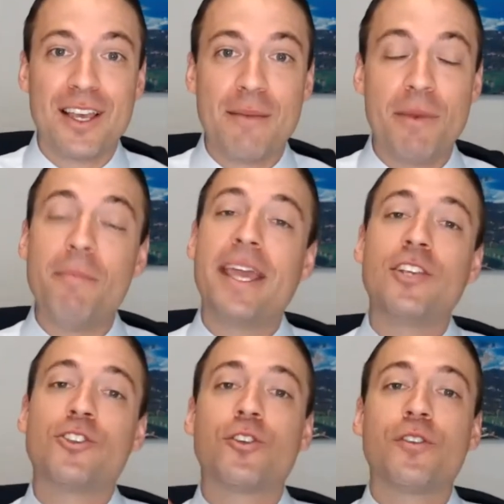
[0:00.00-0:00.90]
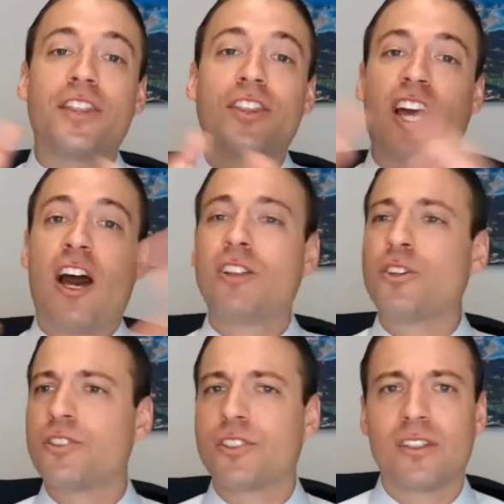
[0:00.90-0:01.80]
But making sure that the
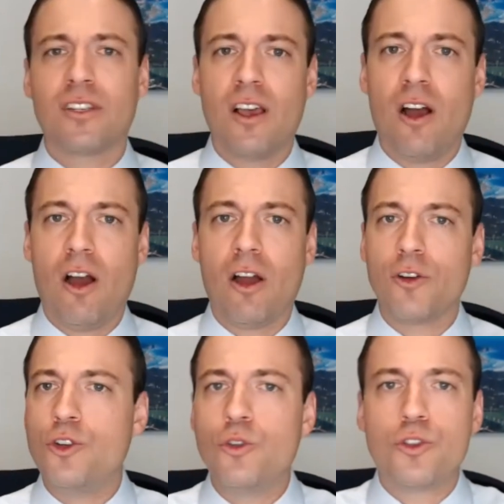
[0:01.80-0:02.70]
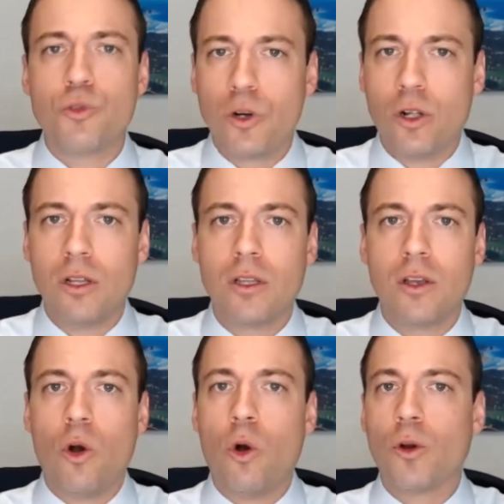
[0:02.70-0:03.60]
colors are neutral,
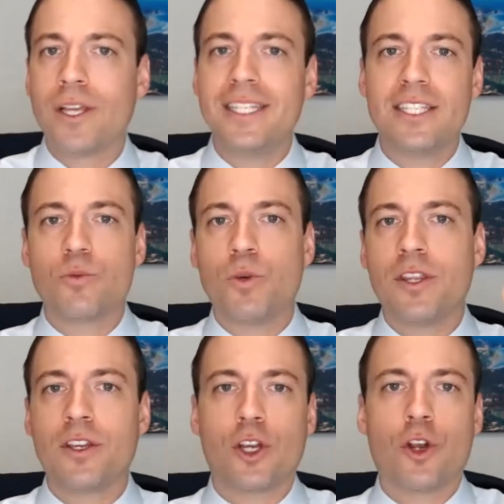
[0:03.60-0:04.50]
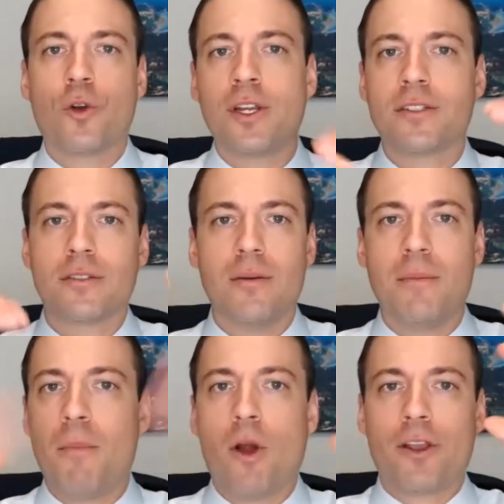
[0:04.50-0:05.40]
or at least what the current
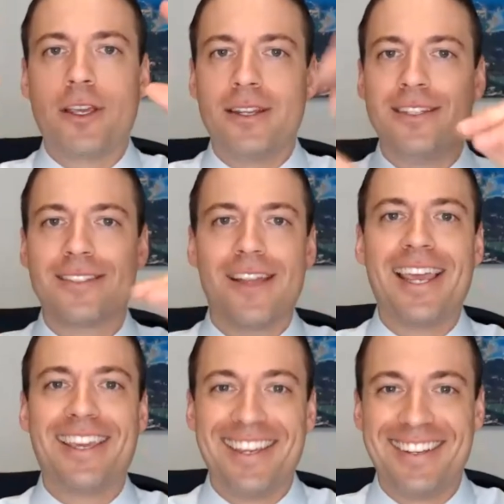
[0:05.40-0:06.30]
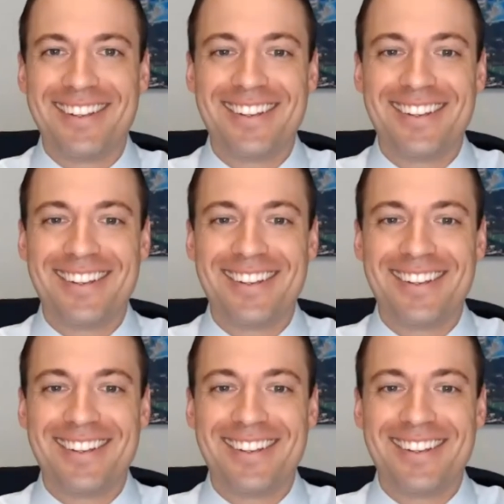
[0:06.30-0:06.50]
market is liking,